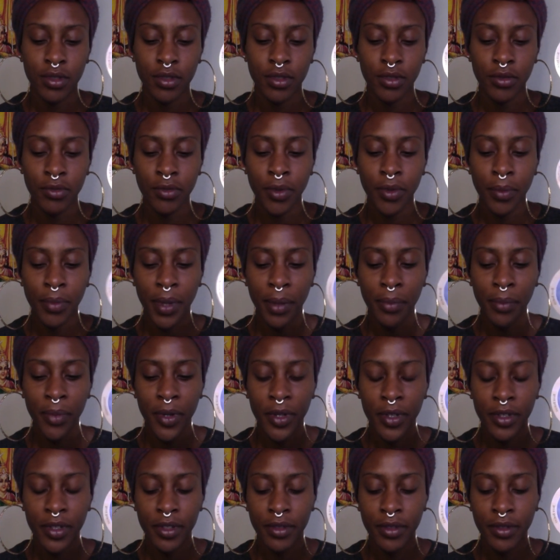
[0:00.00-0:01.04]

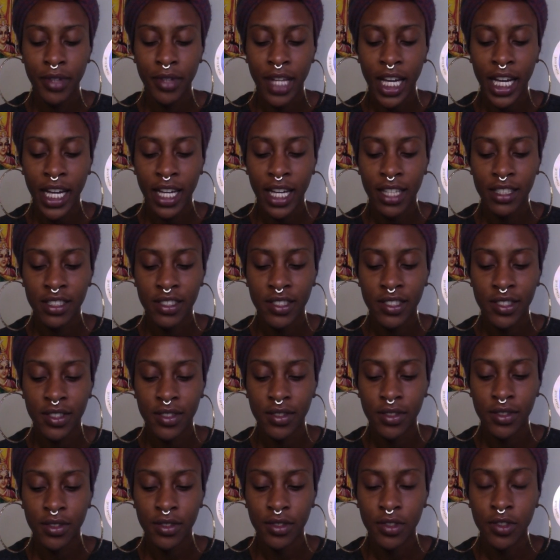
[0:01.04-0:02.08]
remember that
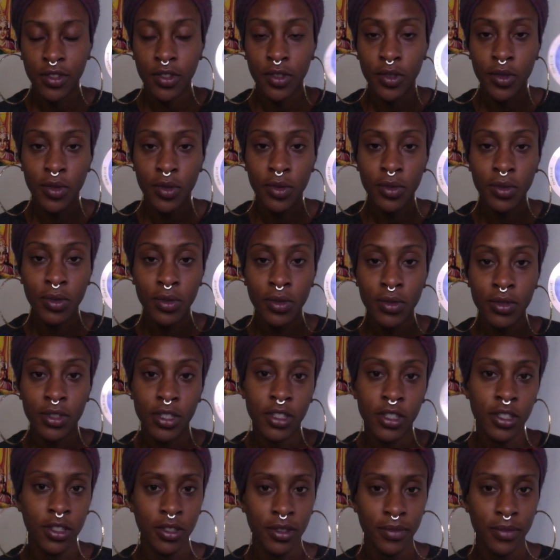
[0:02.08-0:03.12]
you
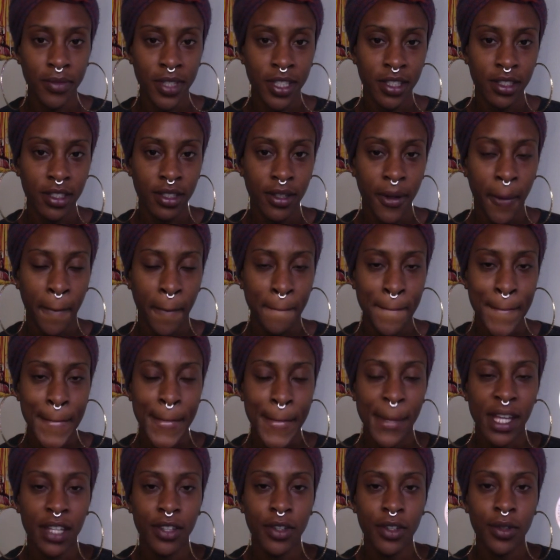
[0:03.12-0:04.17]
determine
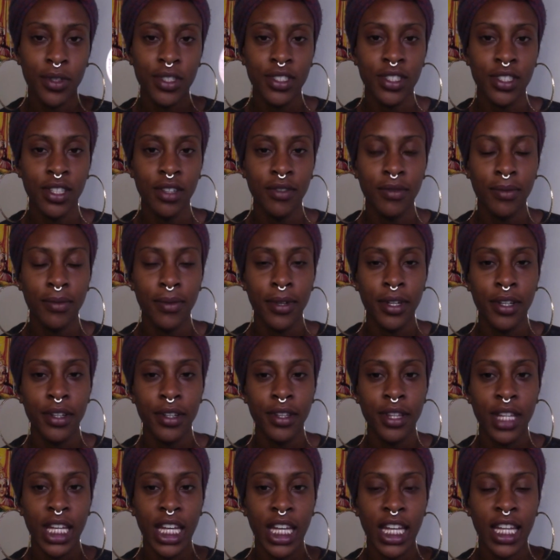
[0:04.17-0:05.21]
your
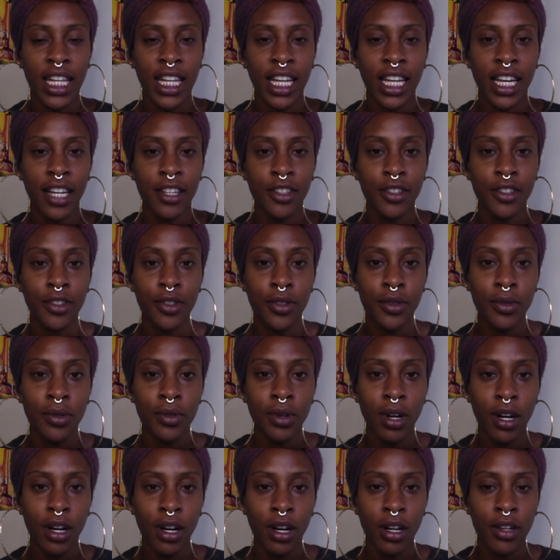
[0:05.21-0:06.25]
self-worth, and that you
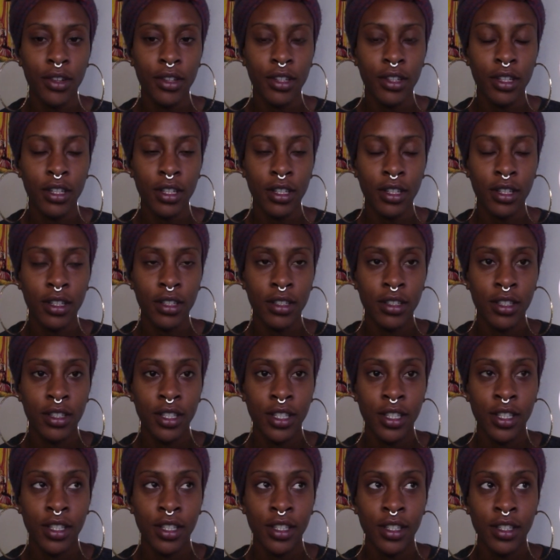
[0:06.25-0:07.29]
are the
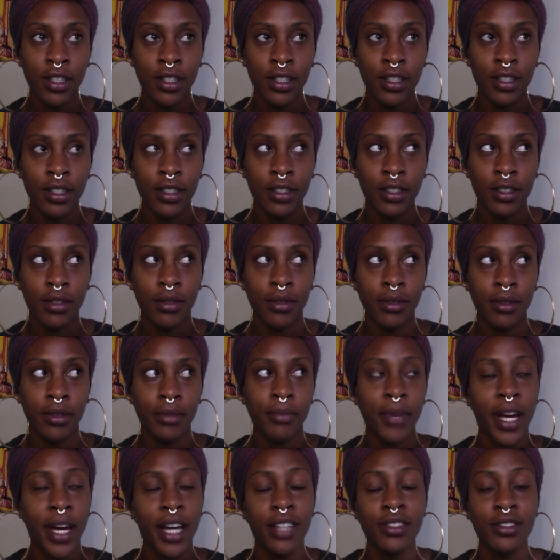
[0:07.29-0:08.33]

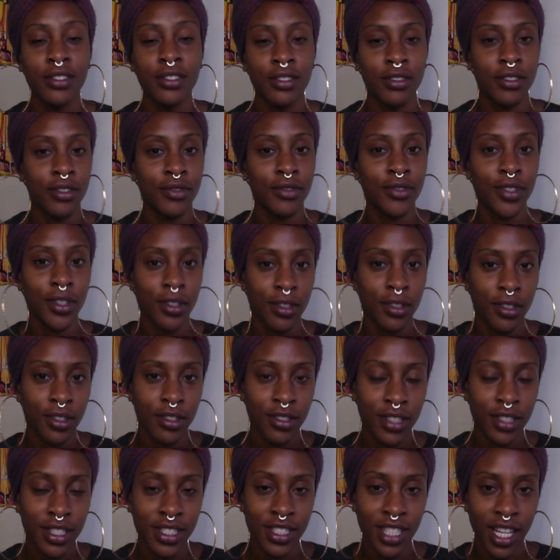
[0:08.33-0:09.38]
master of your
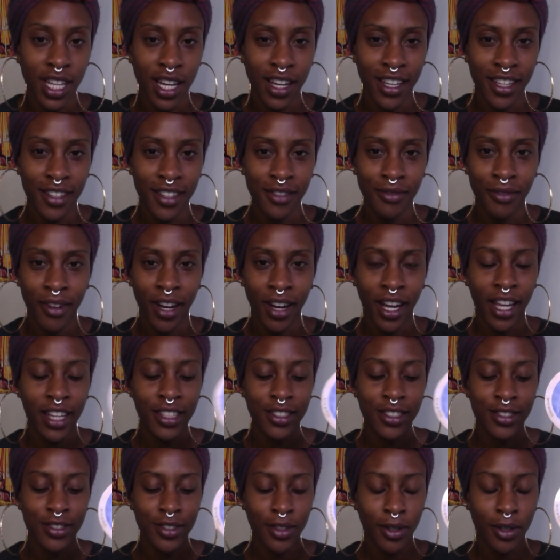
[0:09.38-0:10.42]
design, right?
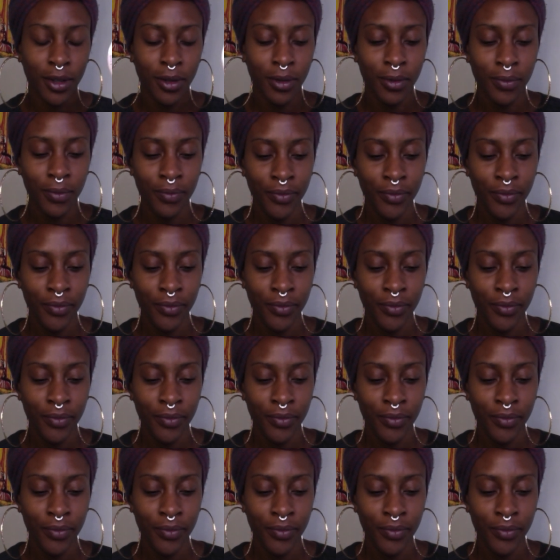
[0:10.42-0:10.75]
So